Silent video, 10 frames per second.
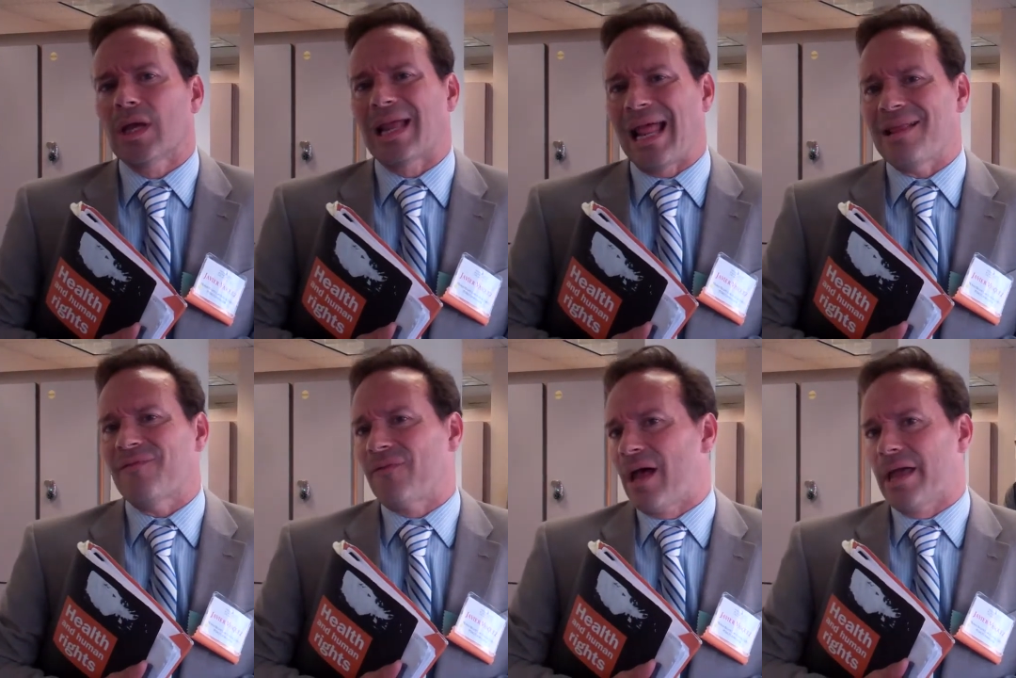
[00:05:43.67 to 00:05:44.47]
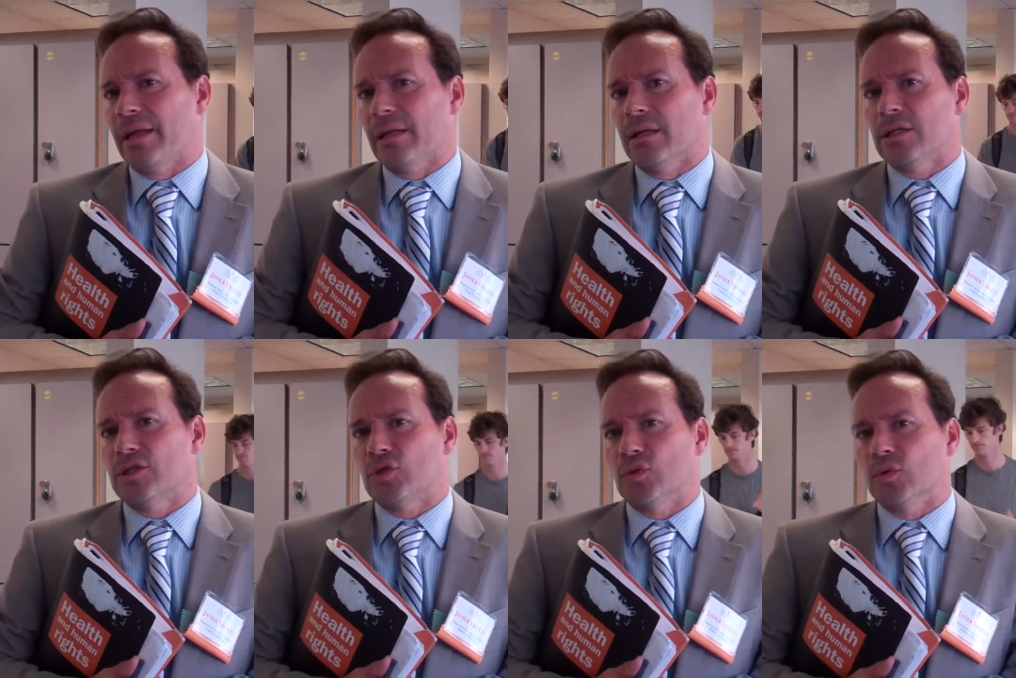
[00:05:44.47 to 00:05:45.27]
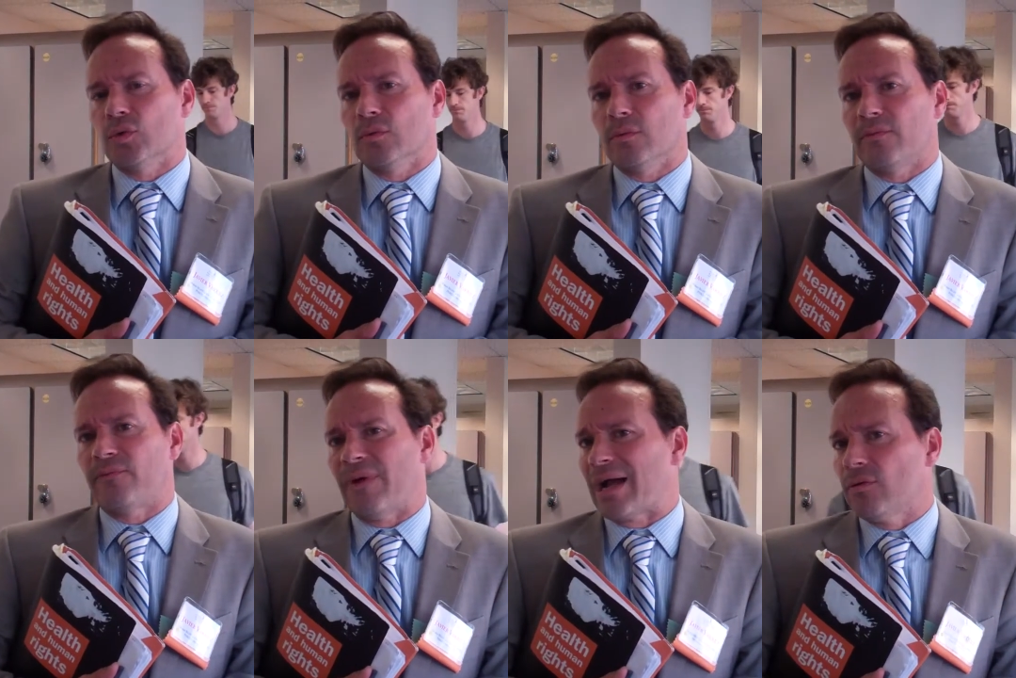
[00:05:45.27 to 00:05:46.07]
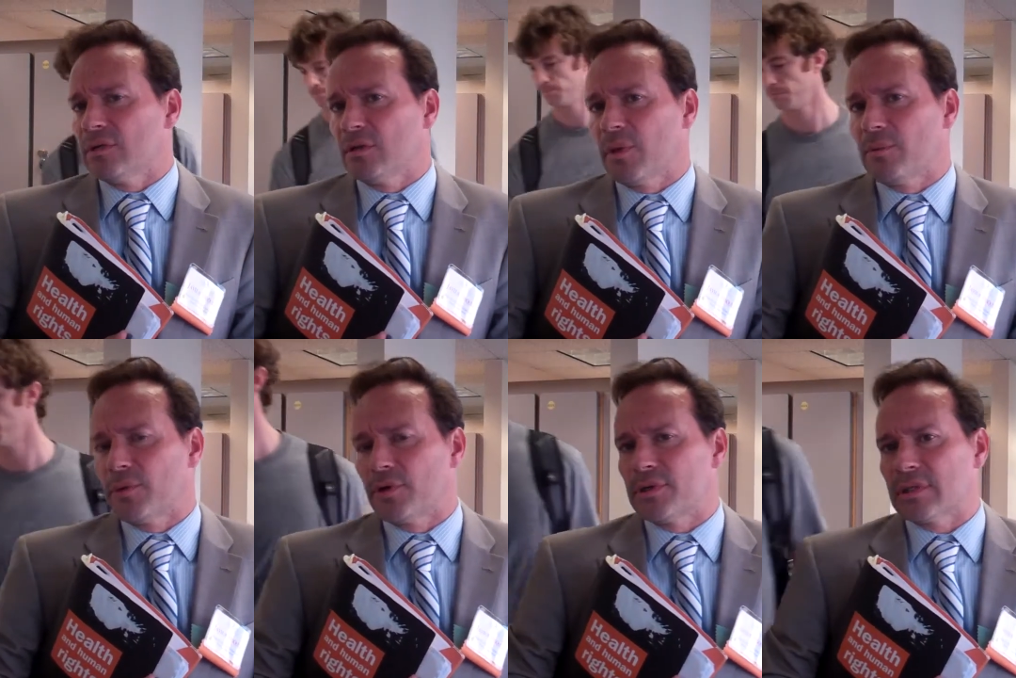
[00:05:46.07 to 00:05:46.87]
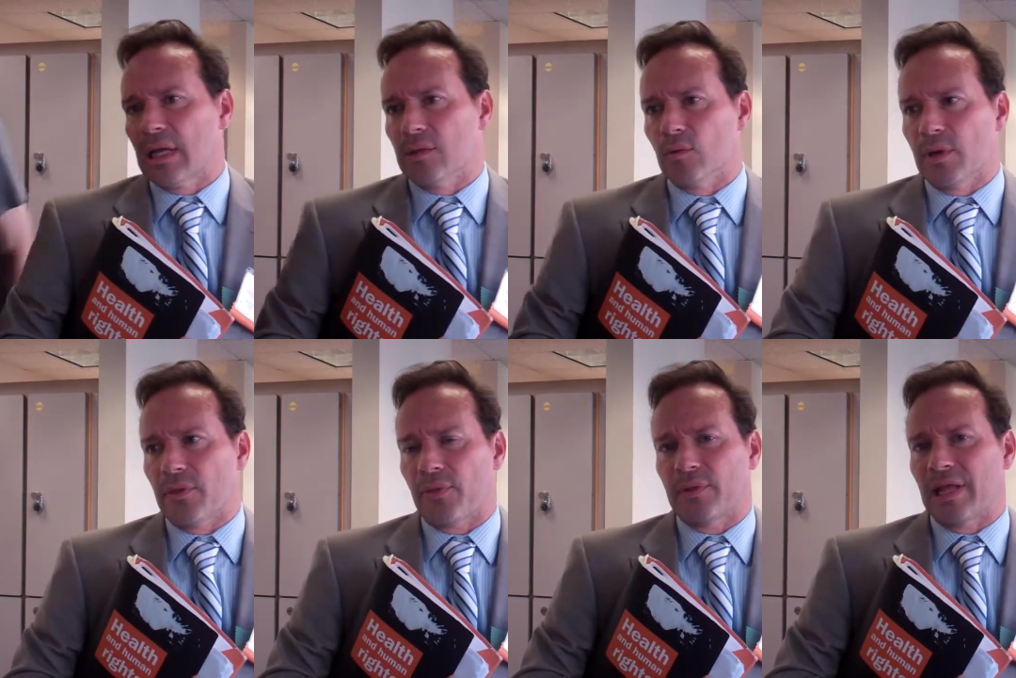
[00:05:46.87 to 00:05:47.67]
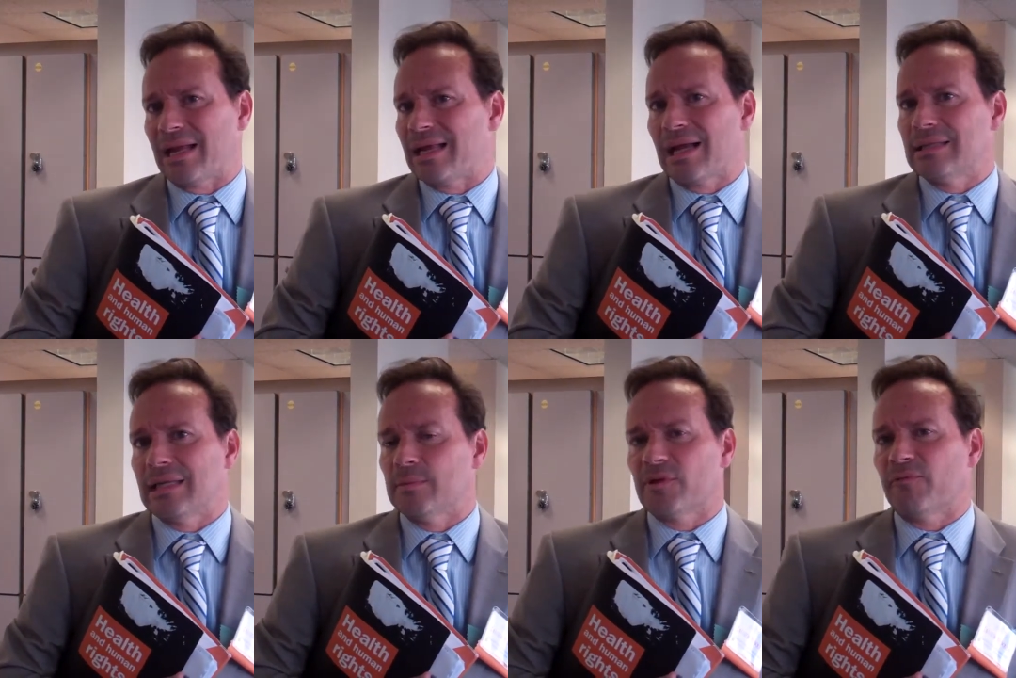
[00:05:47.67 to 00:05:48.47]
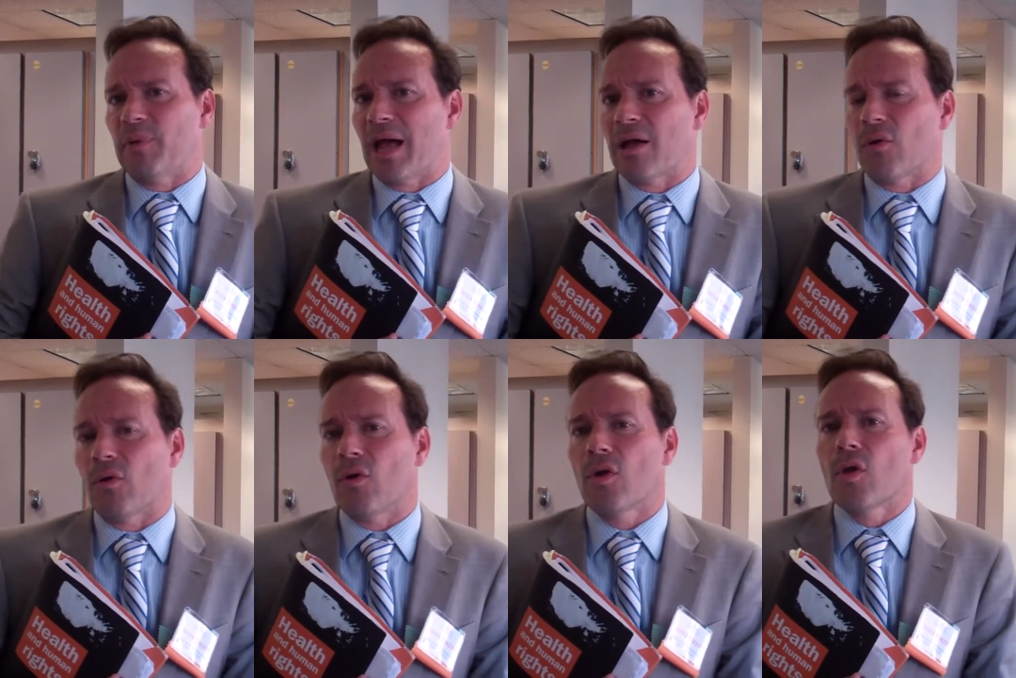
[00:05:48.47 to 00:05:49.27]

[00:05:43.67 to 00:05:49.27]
clarifying to faculty members and with technical teams of PAHO